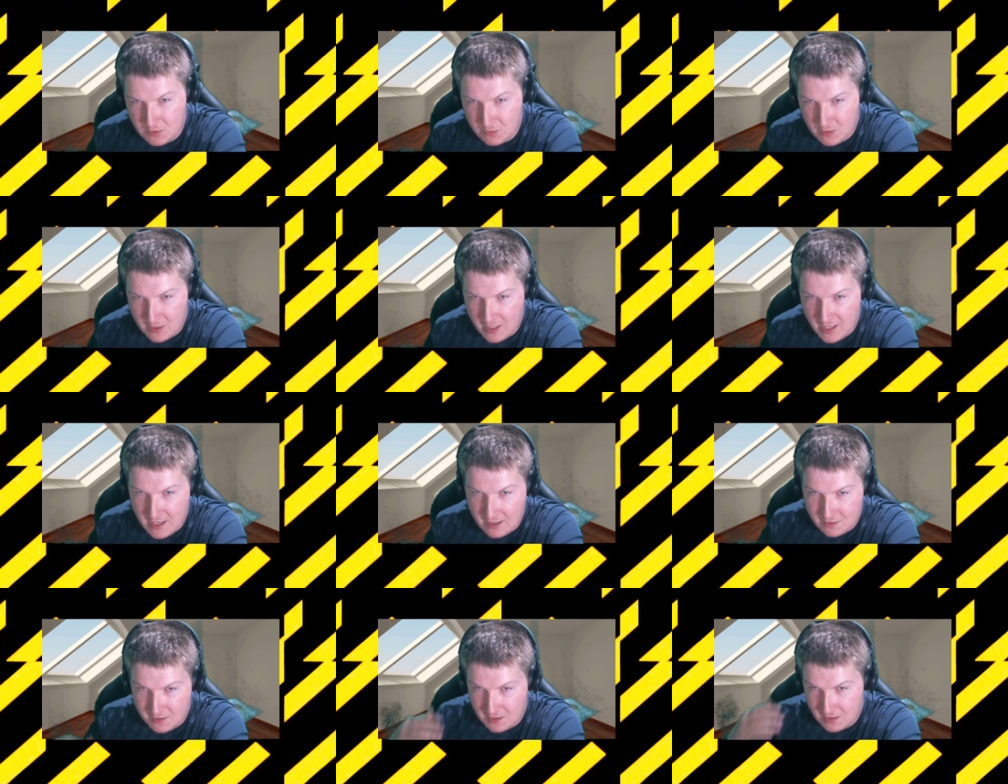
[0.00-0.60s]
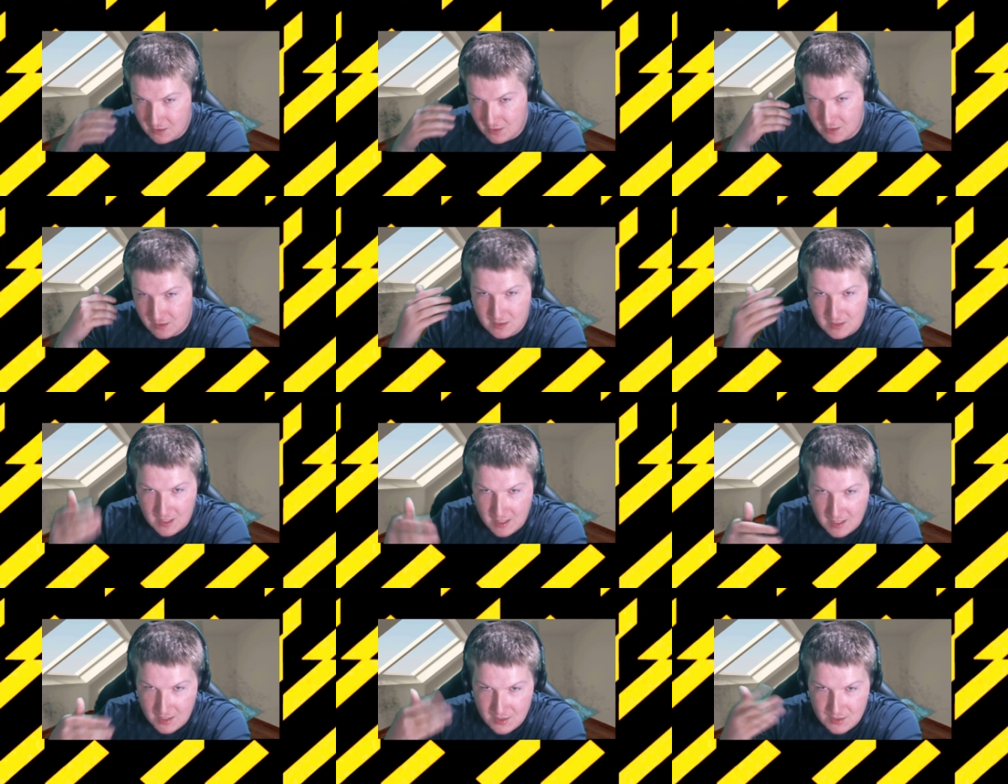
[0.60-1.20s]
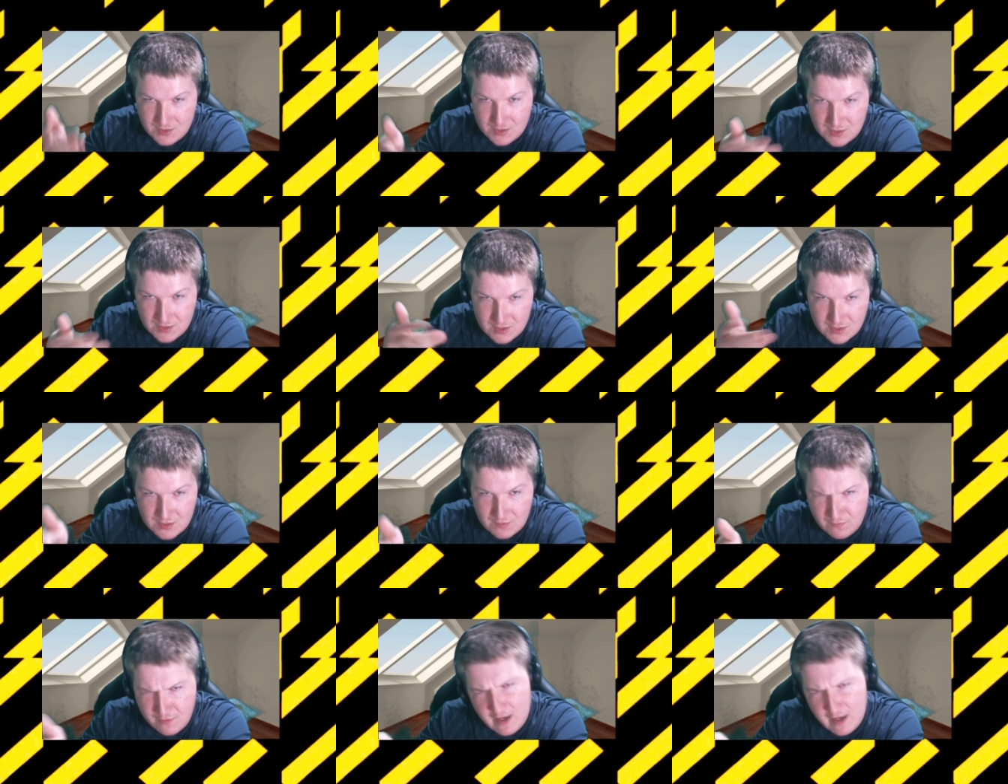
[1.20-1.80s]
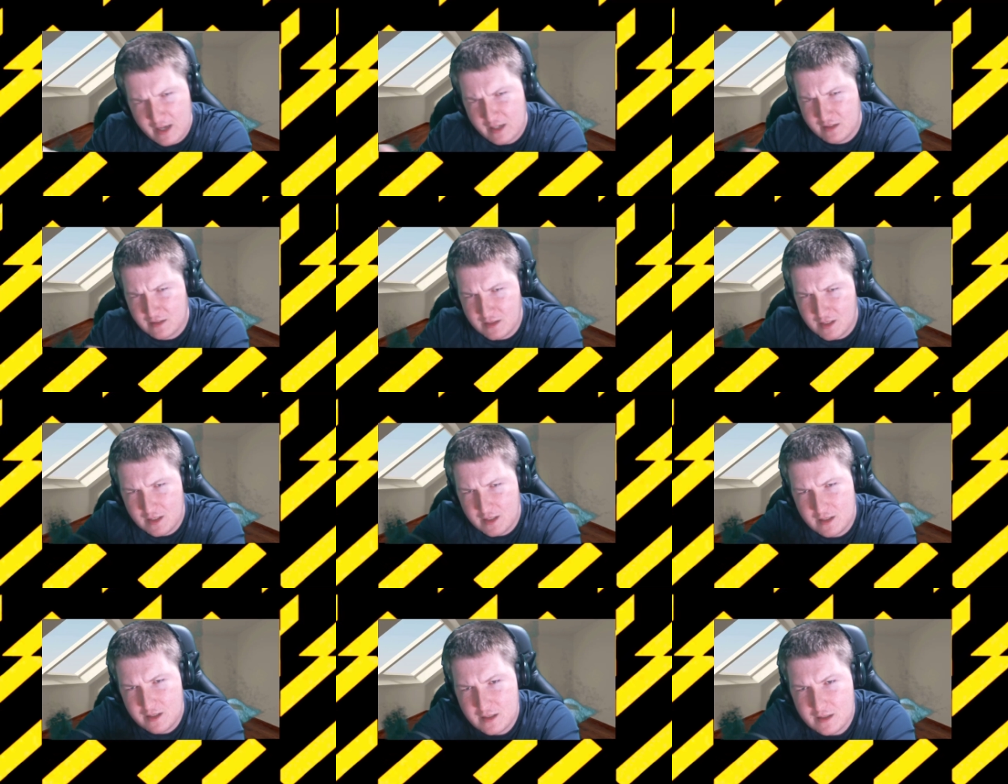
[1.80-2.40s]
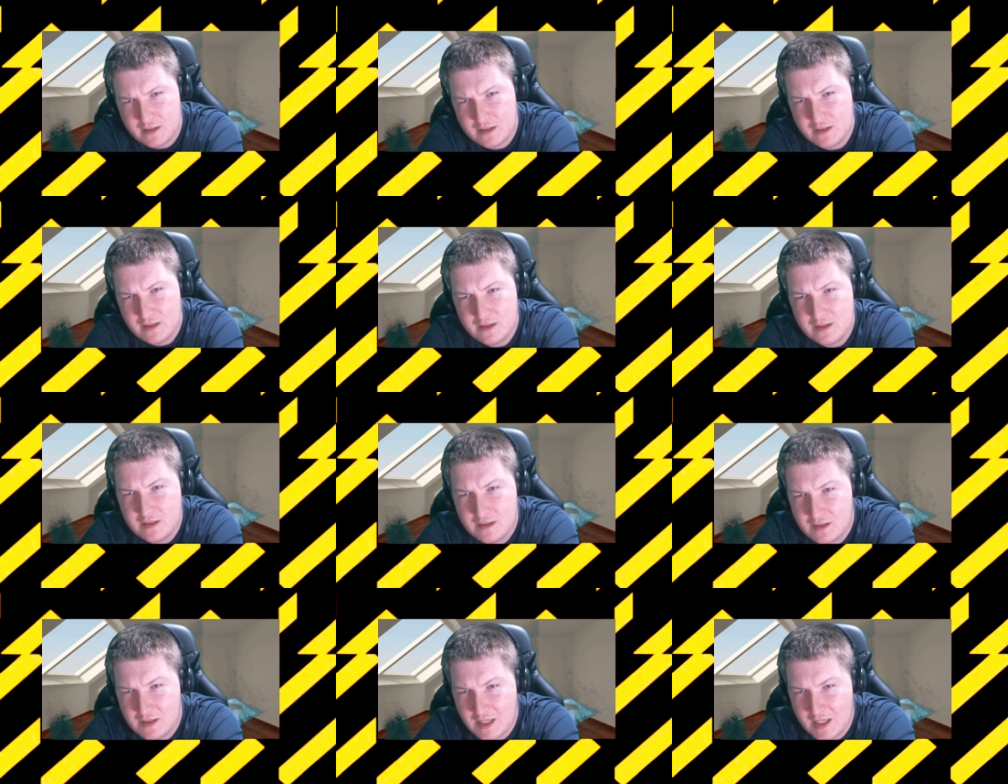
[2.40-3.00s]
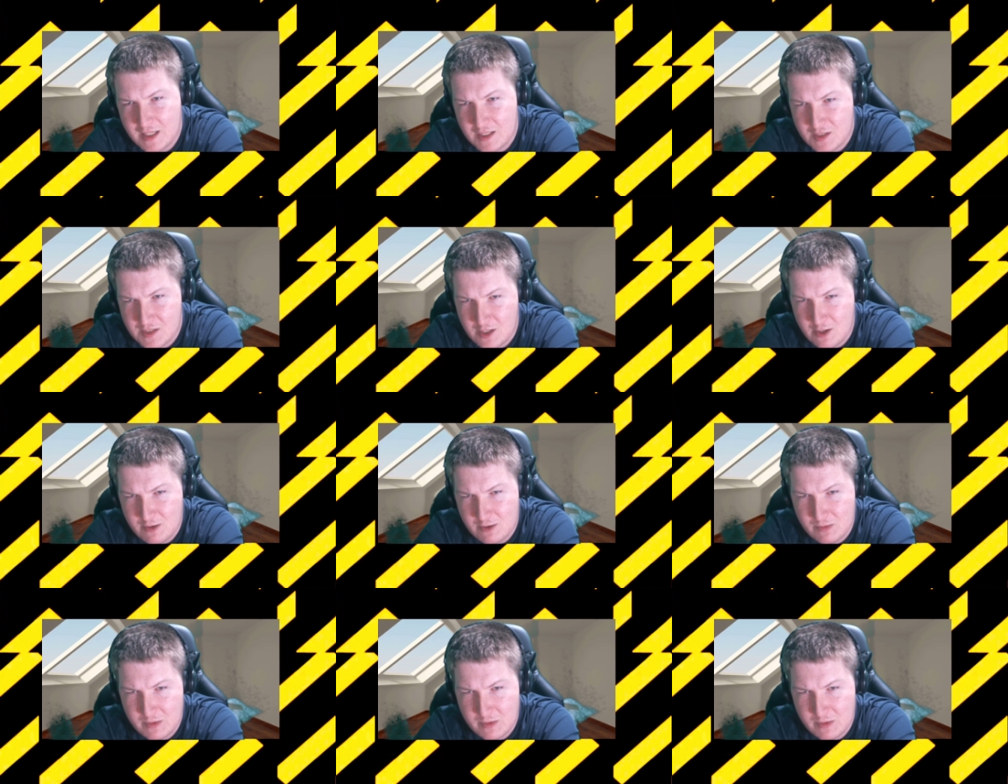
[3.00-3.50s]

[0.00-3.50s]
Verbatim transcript: the reality that, yeah, this is, in fact, that is your